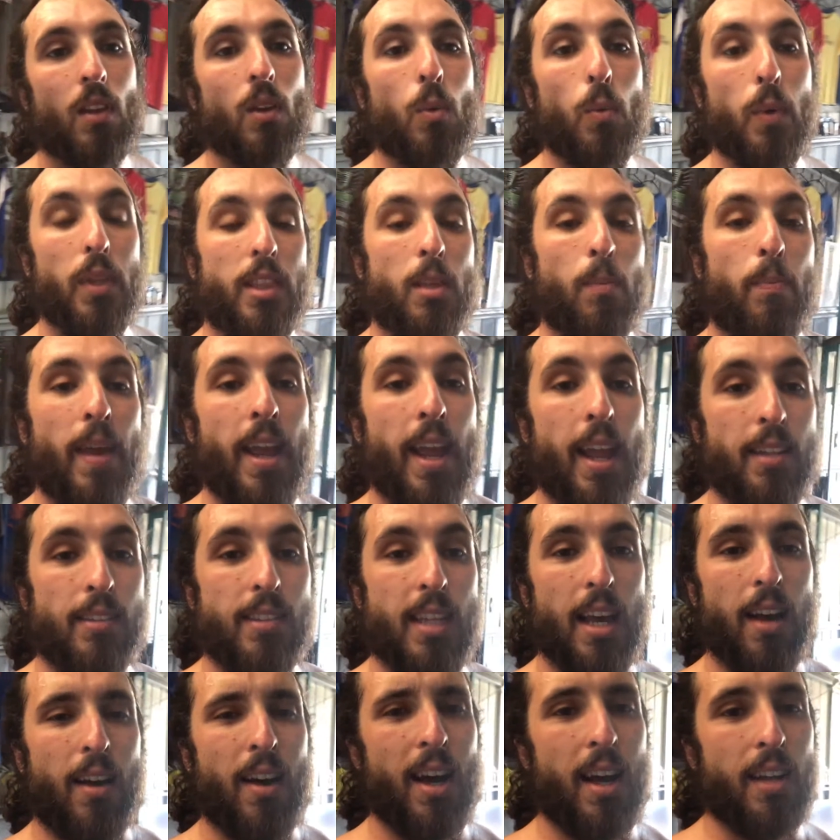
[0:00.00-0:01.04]
with the bands
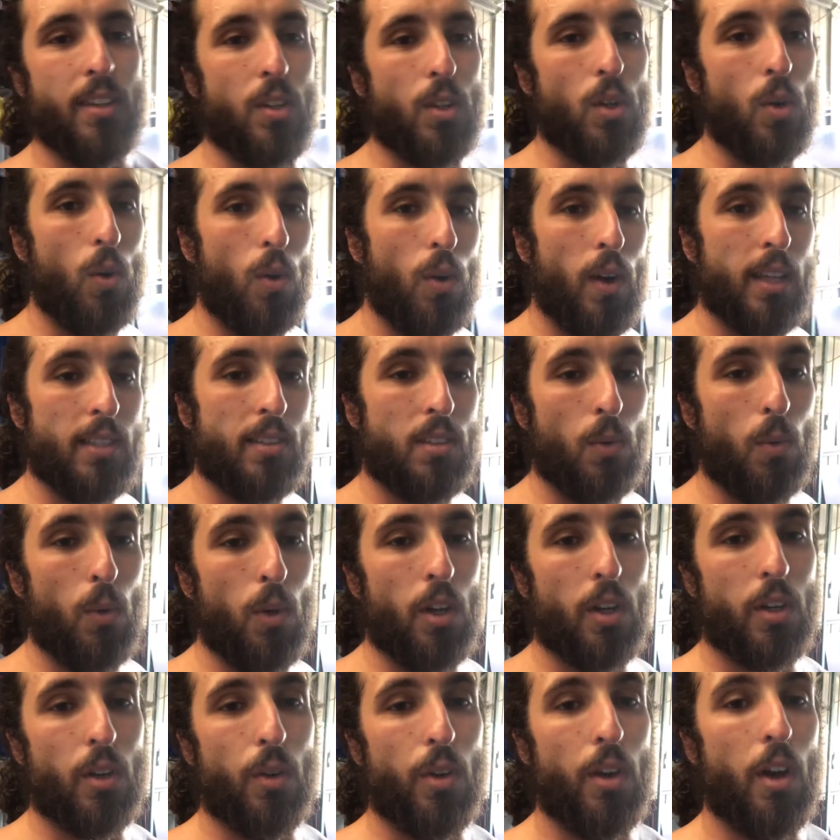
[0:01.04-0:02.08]
how hard your core has to
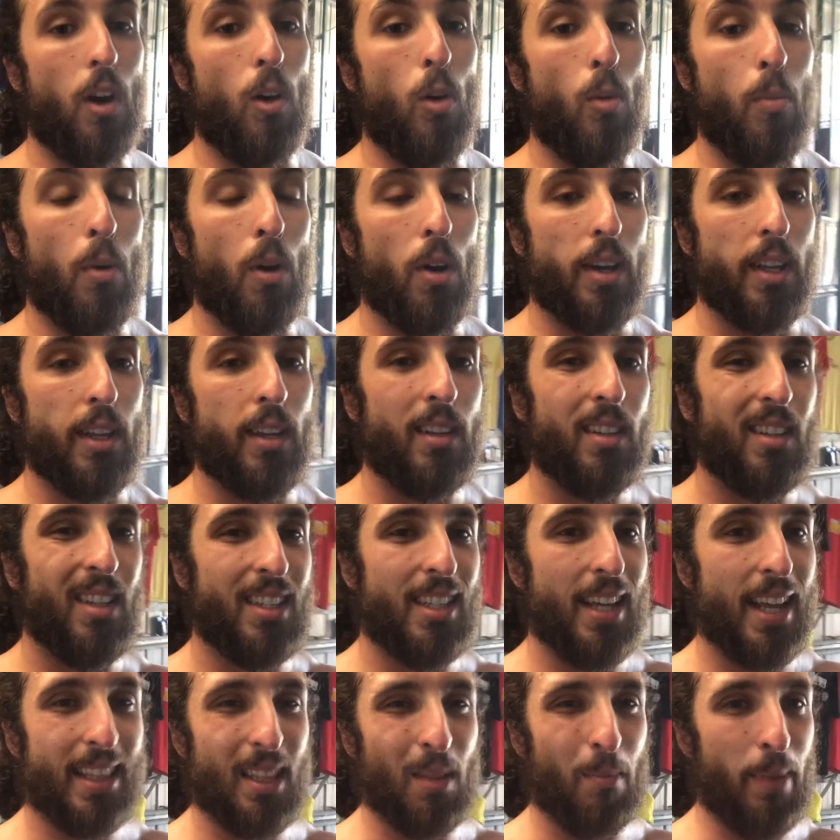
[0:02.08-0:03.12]
work, or your whole body. You
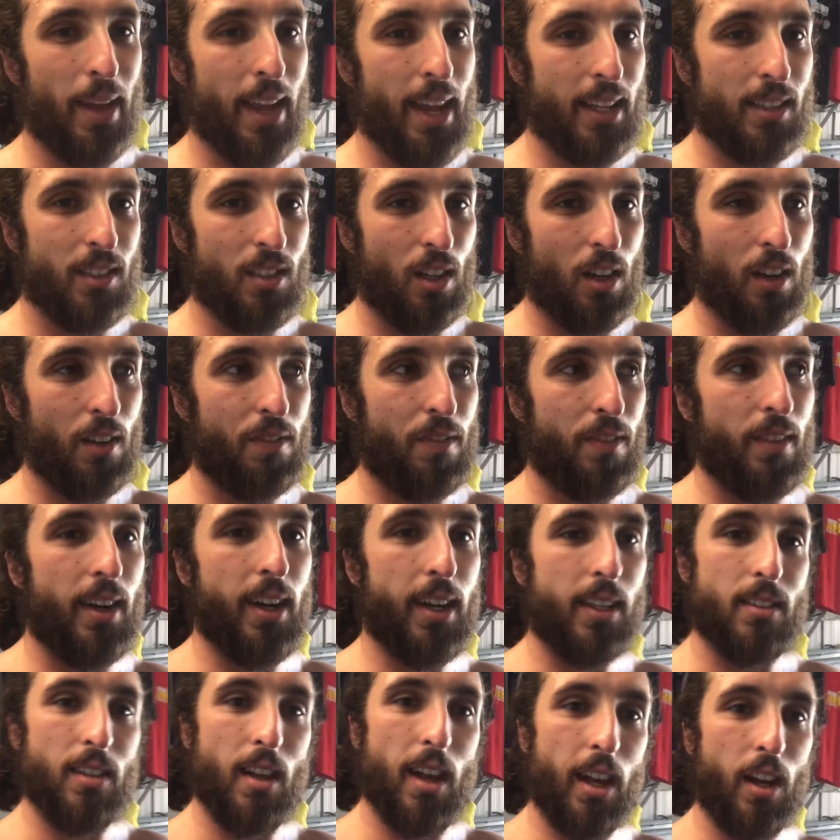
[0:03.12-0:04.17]
take the bands off and
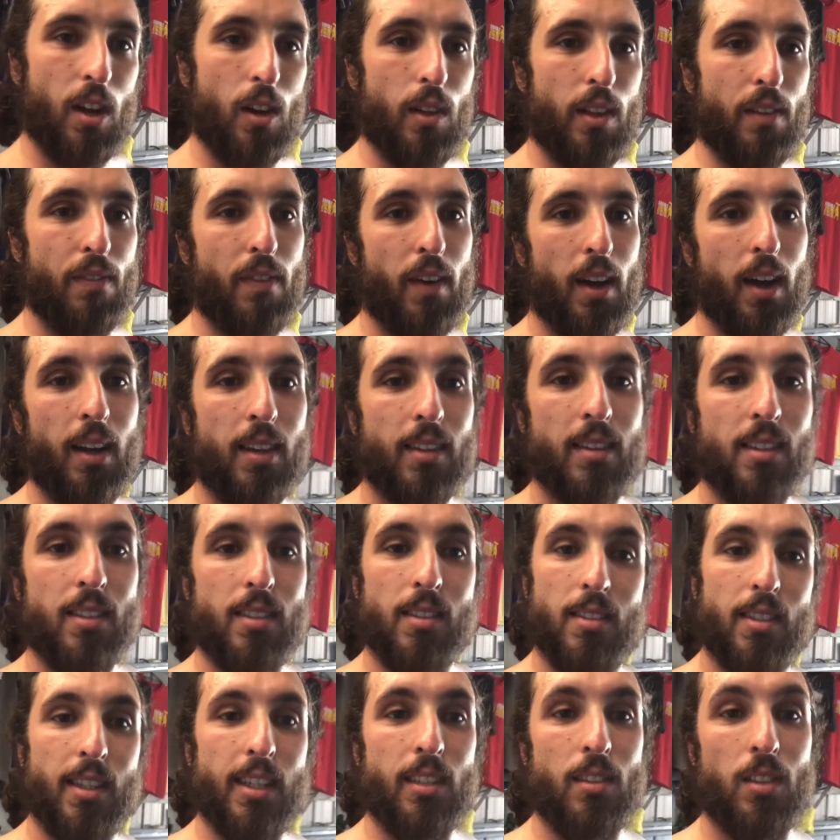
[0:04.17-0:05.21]
it's like, holy fuck, this
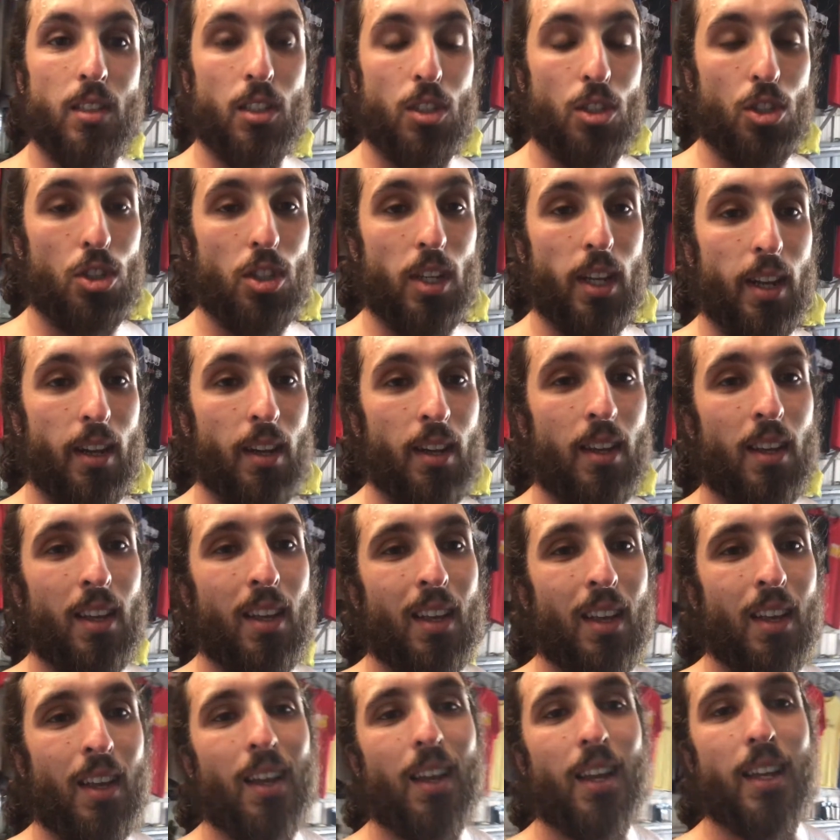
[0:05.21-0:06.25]
is easy as shit.
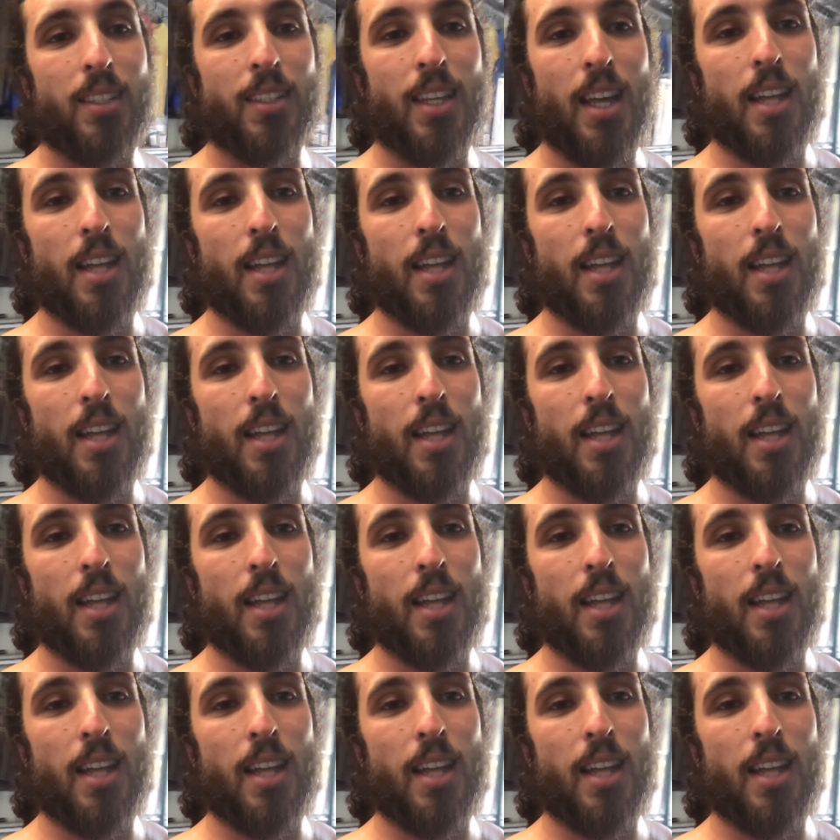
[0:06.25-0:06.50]
I just